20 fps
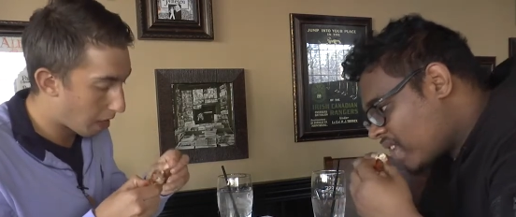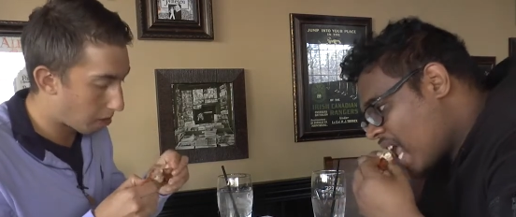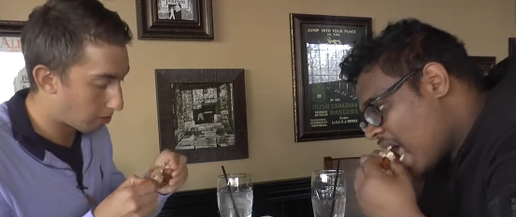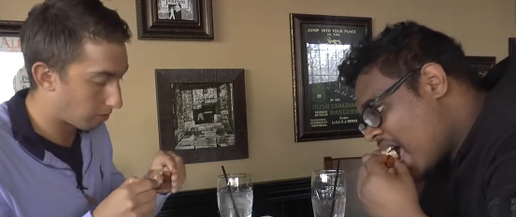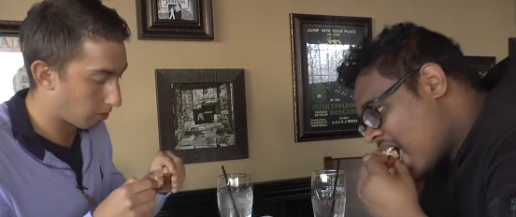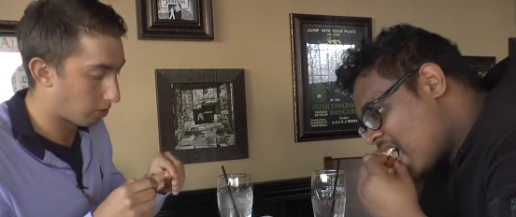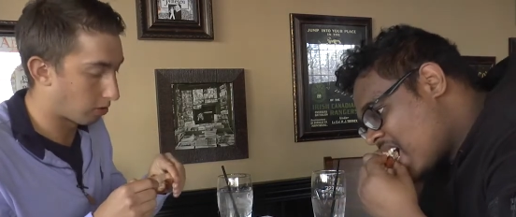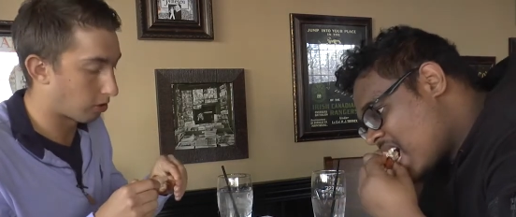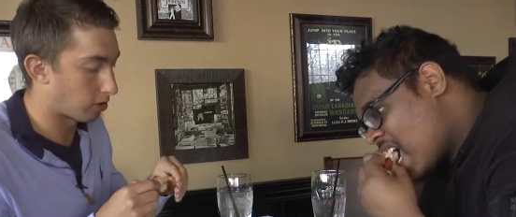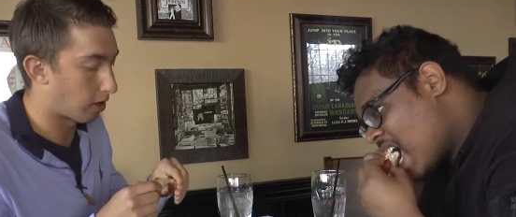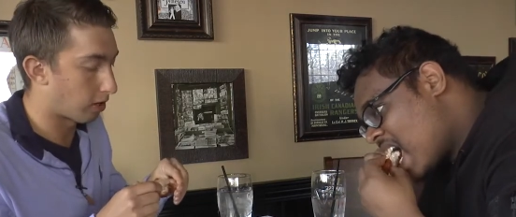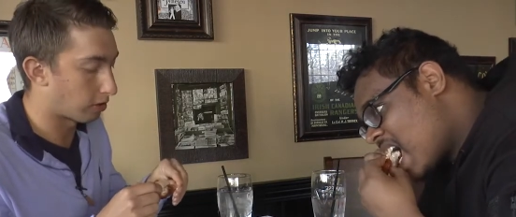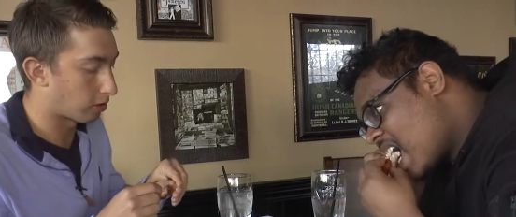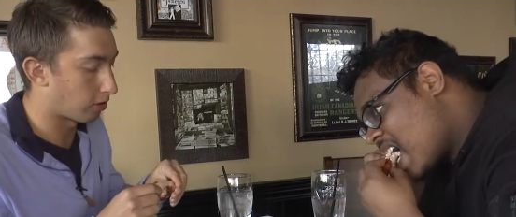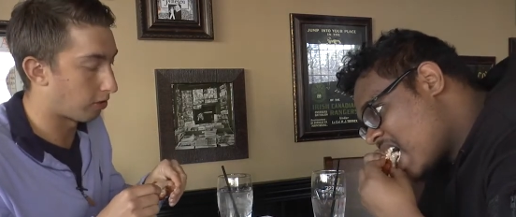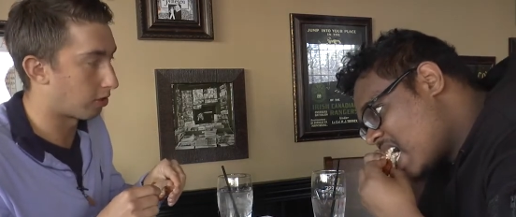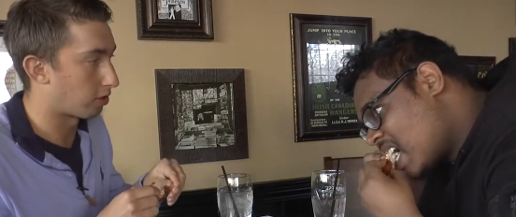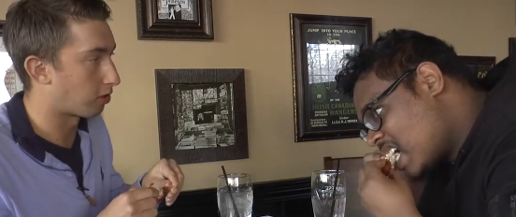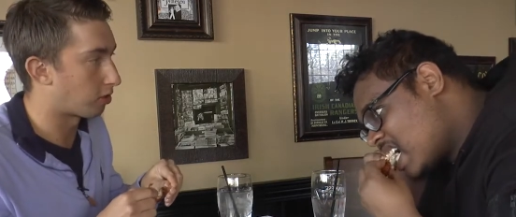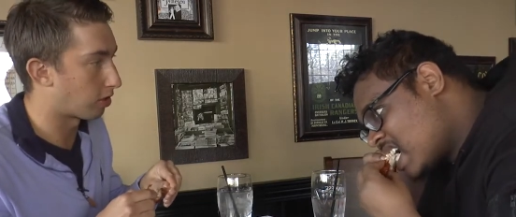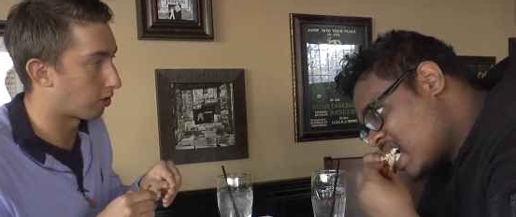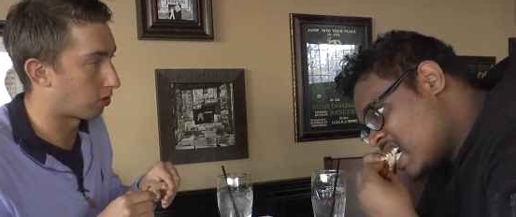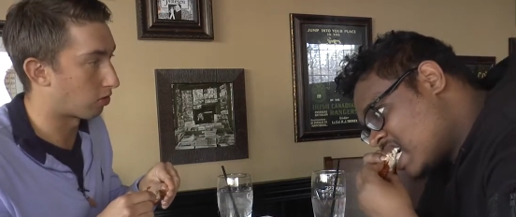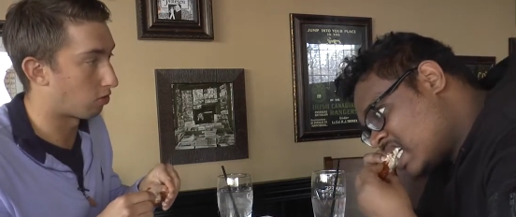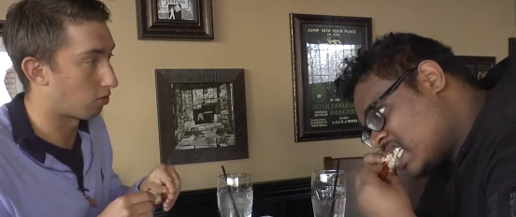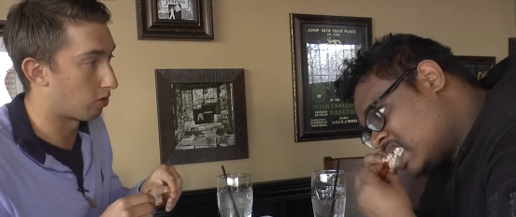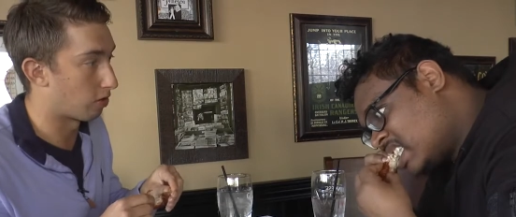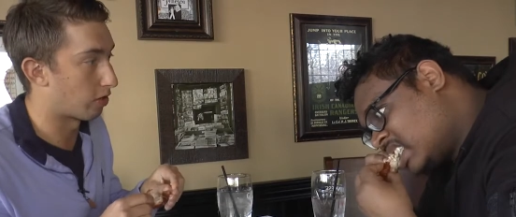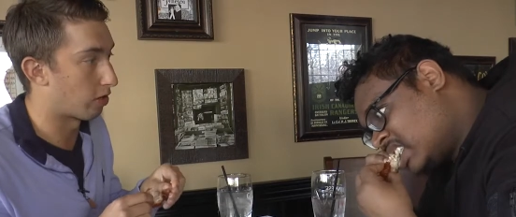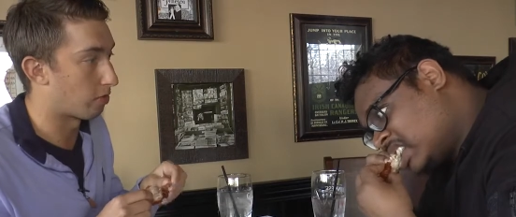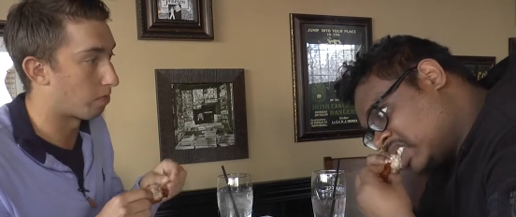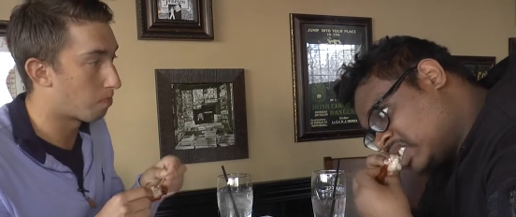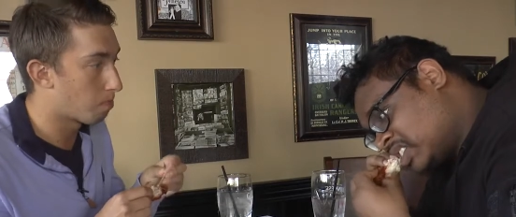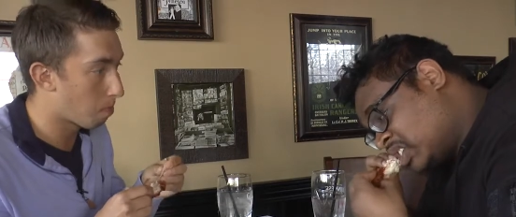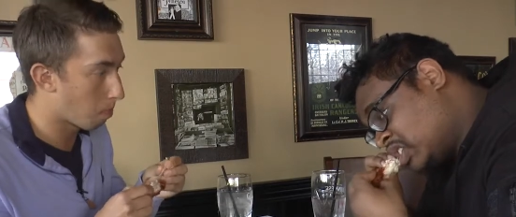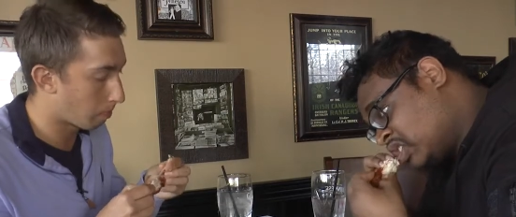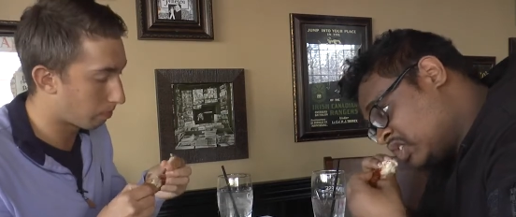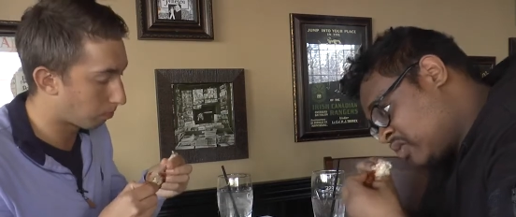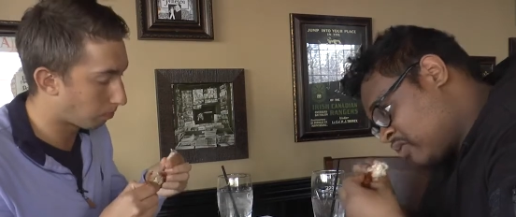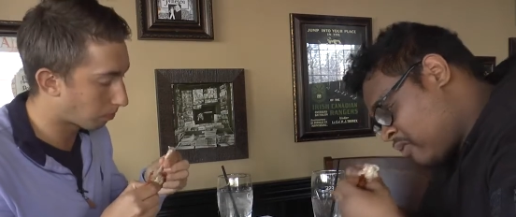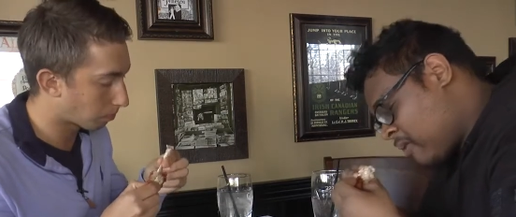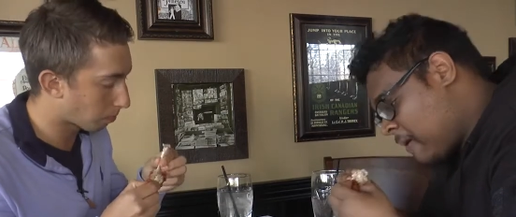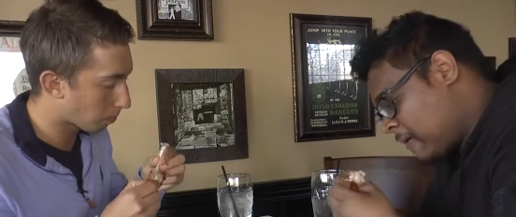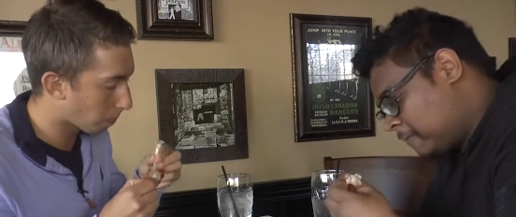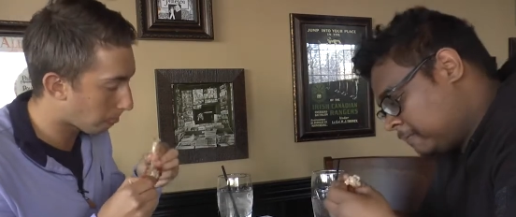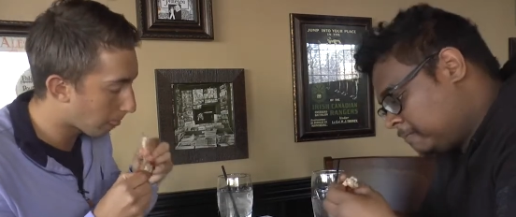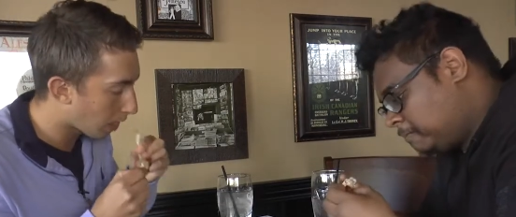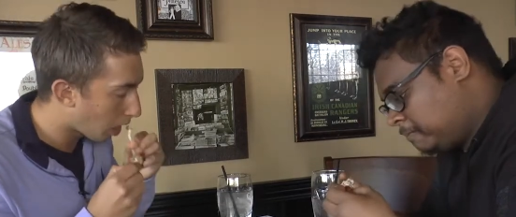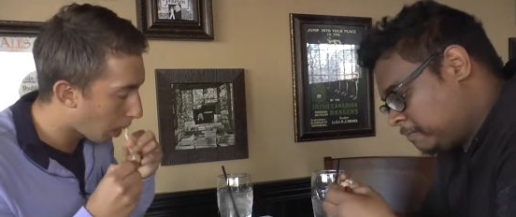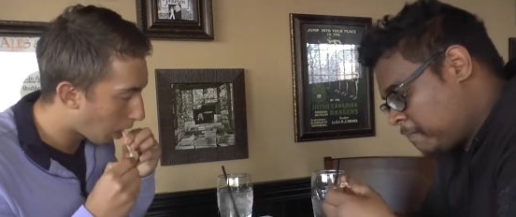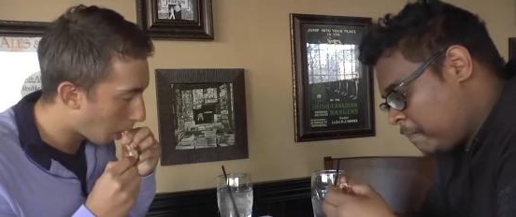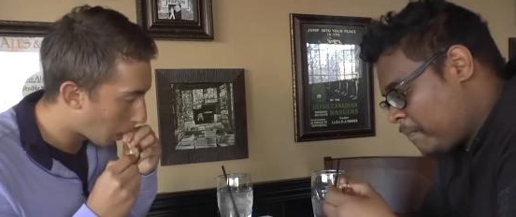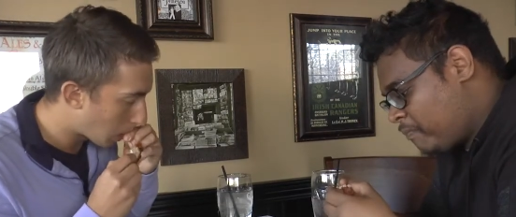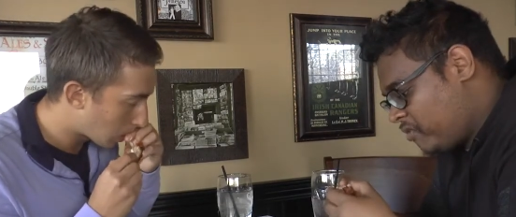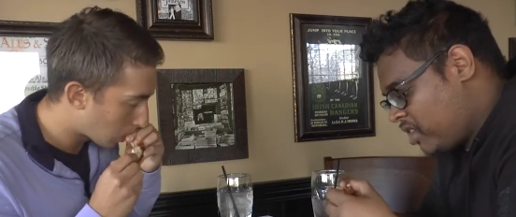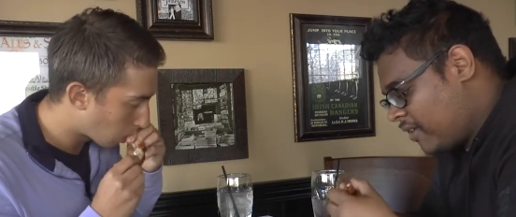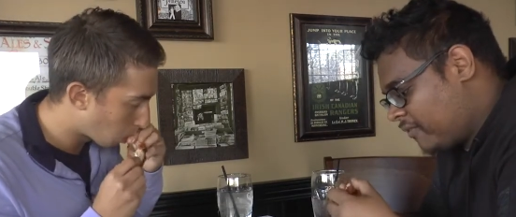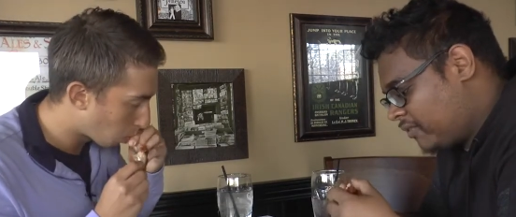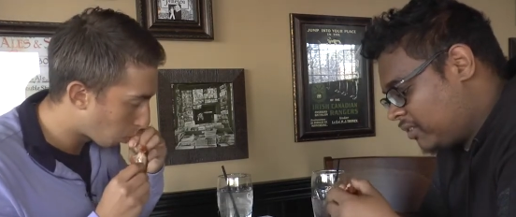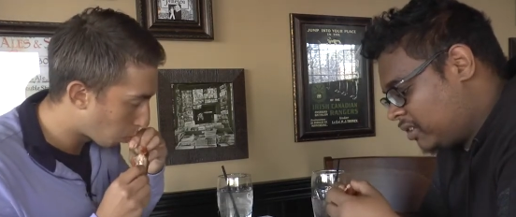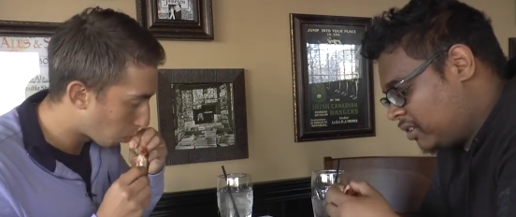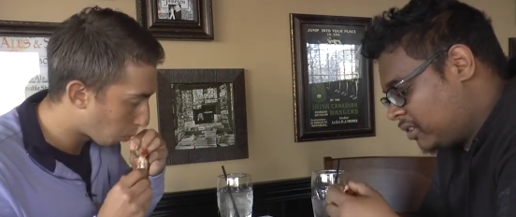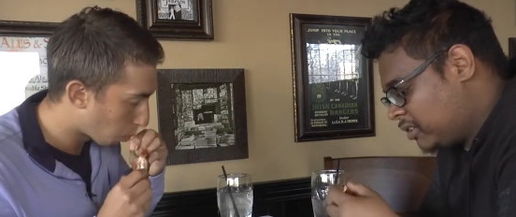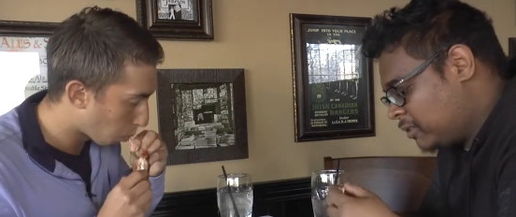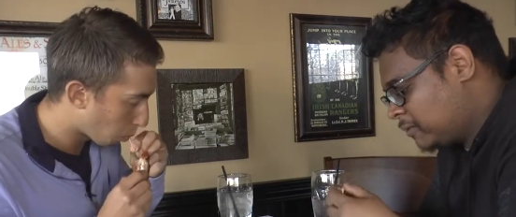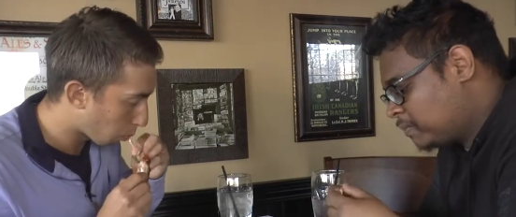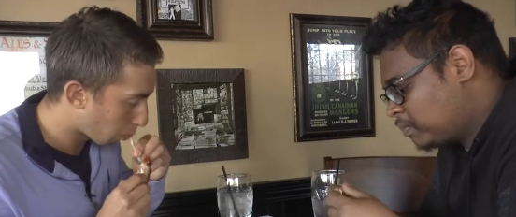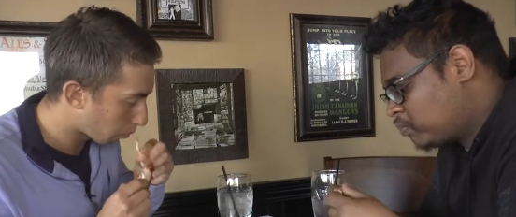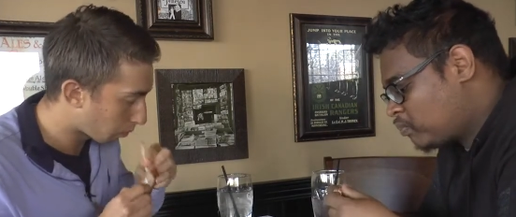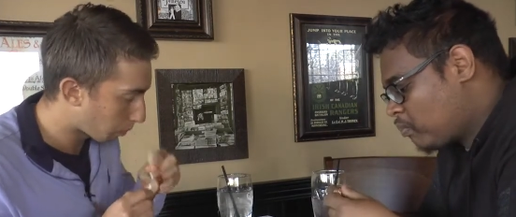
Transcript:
Speaker 1: And the sauce on these things are really good.
Speaker 2: Definitely.